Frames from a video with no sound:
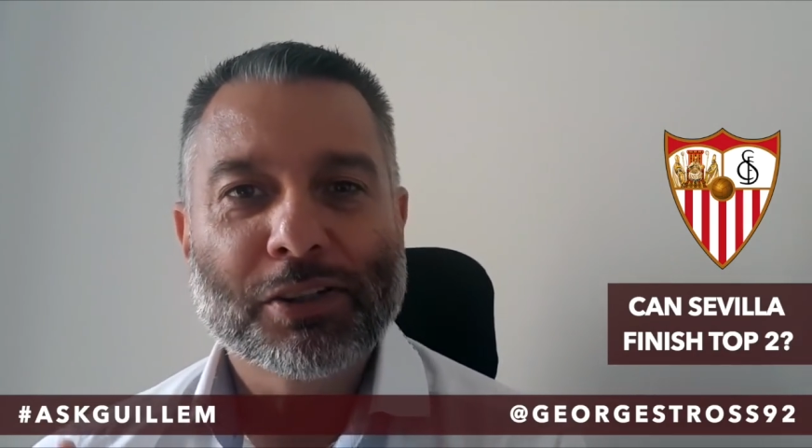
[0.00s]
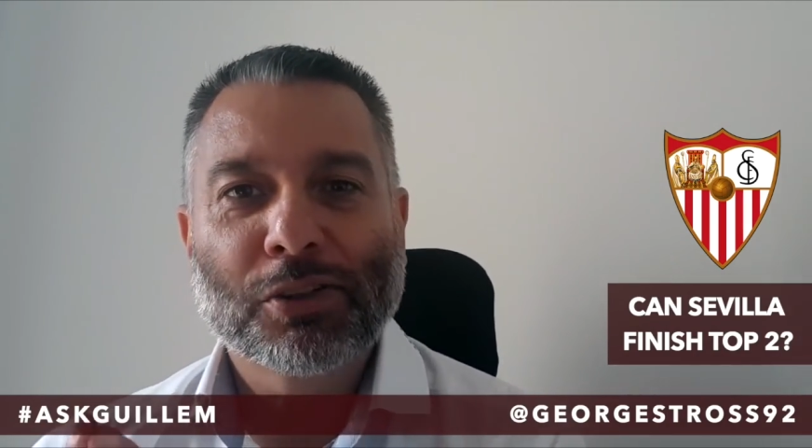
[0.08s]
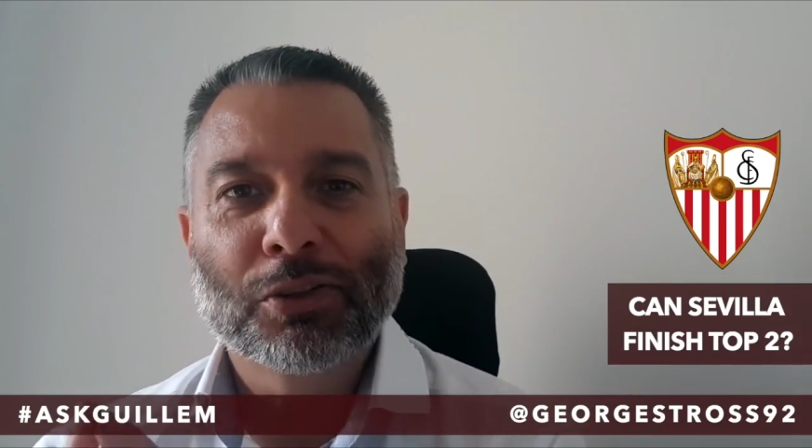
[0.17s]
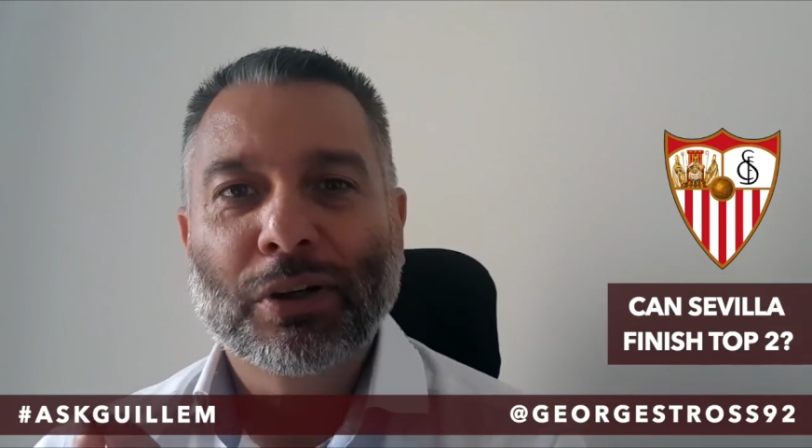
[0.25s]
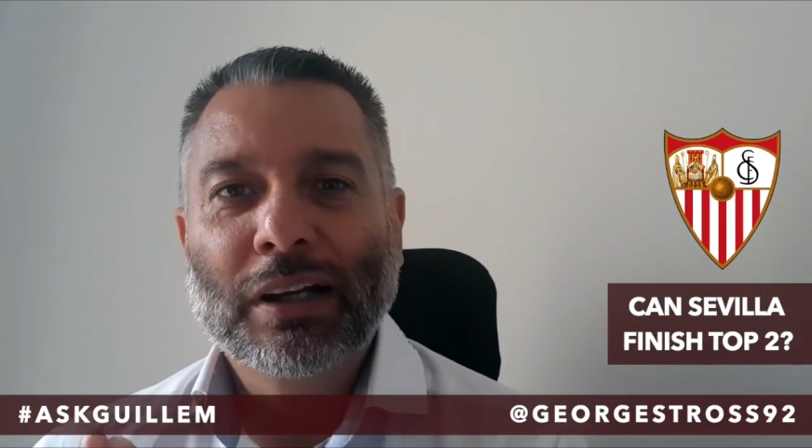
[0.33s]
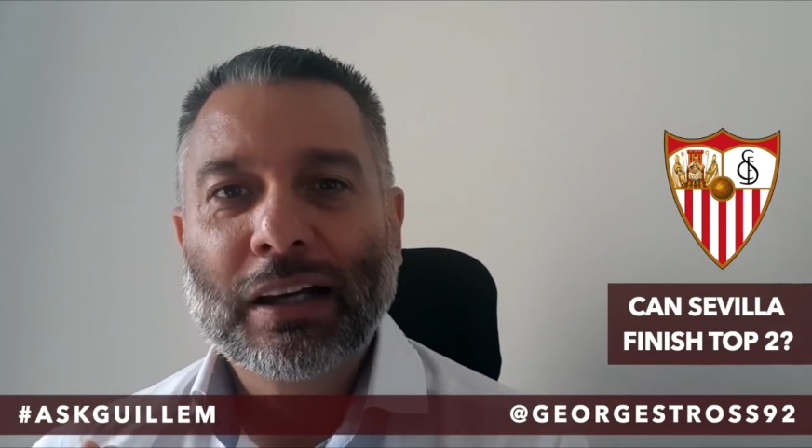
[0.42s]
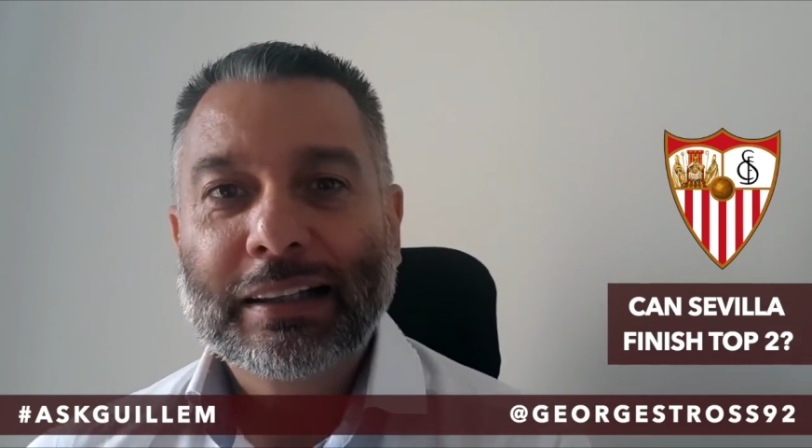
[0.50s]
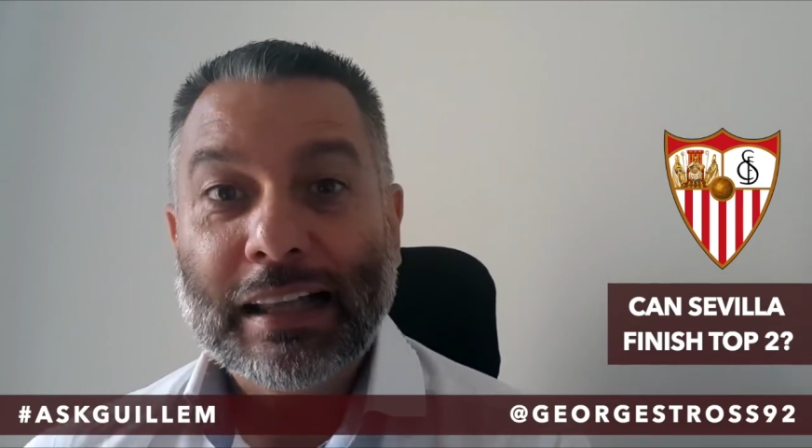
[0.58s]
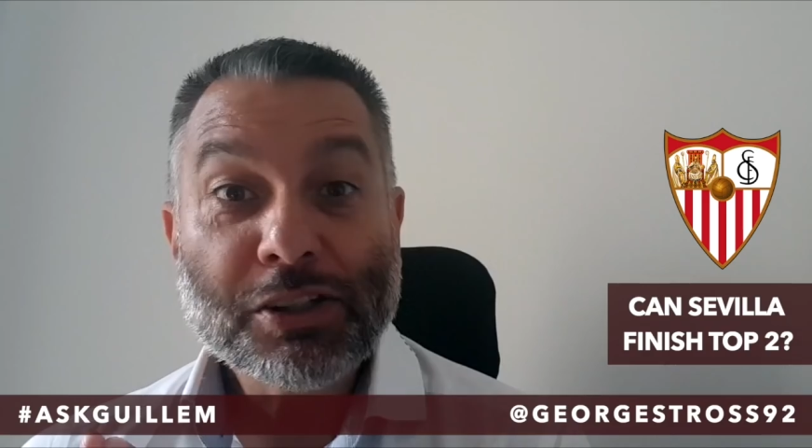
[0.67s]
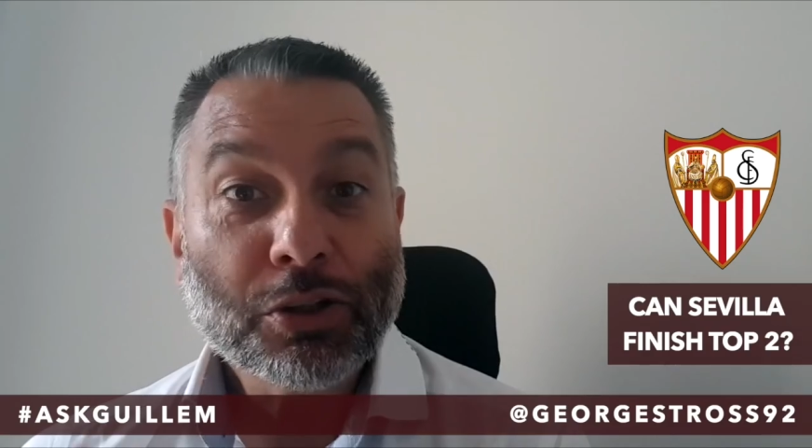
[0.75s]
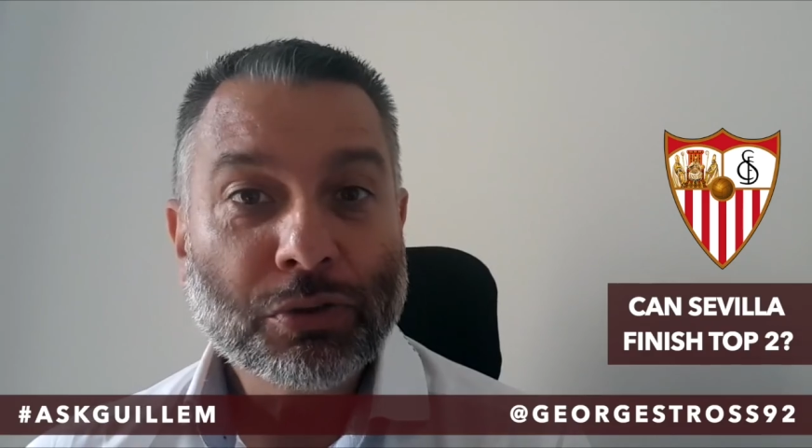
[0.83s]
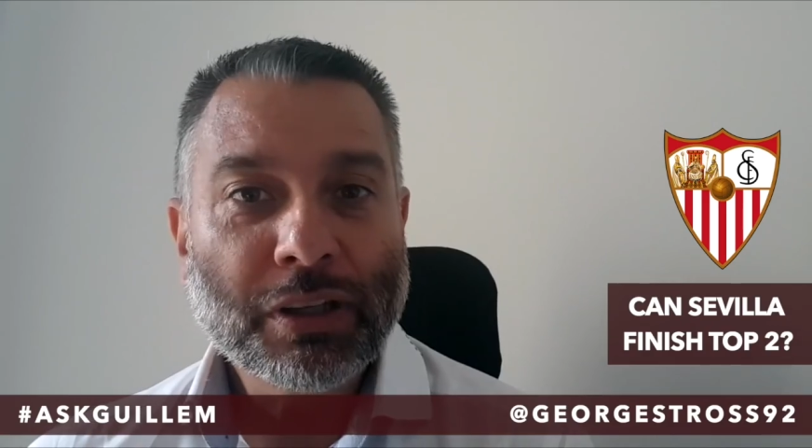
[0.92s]
So
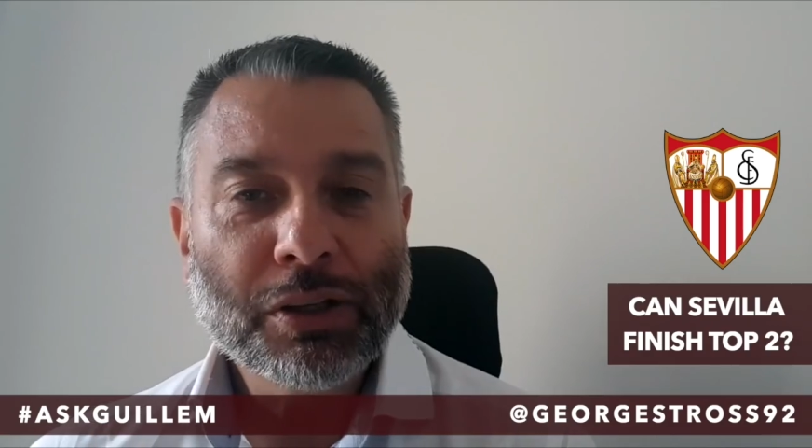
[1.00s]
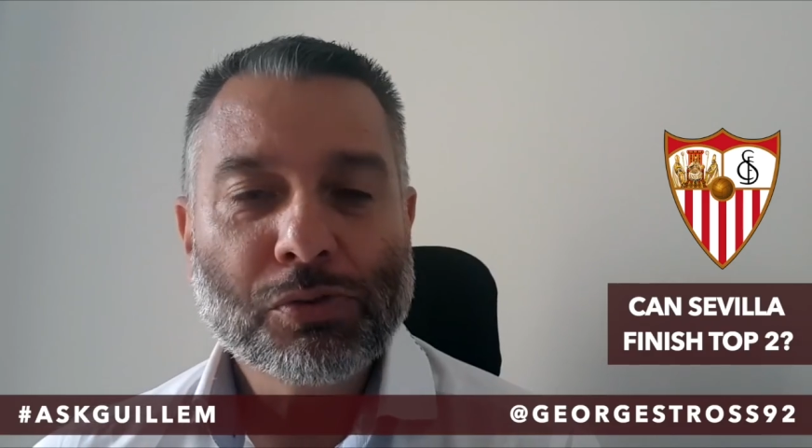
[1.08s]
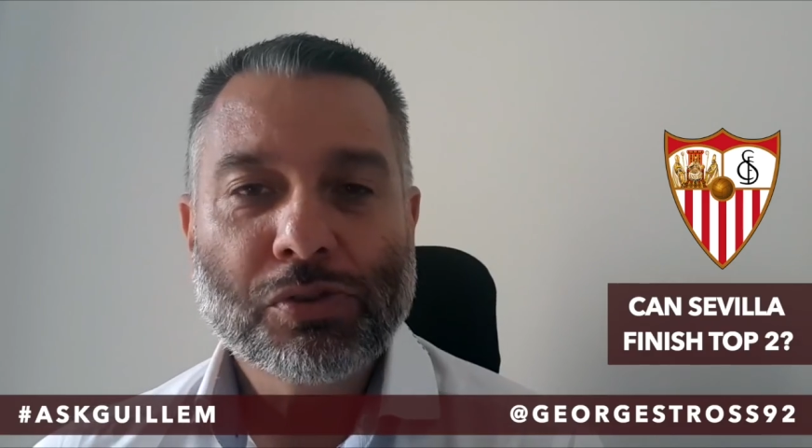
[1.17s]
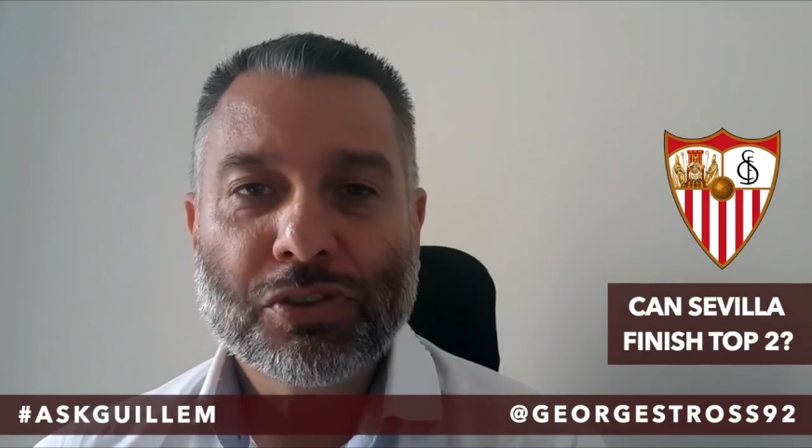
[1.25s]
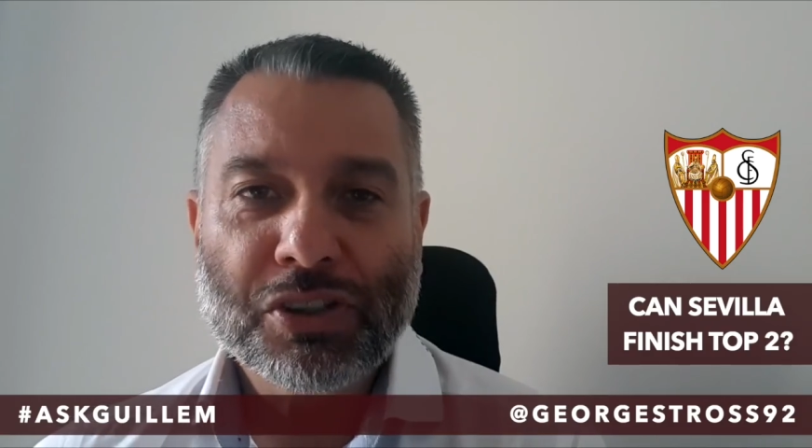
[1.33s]
that's good news.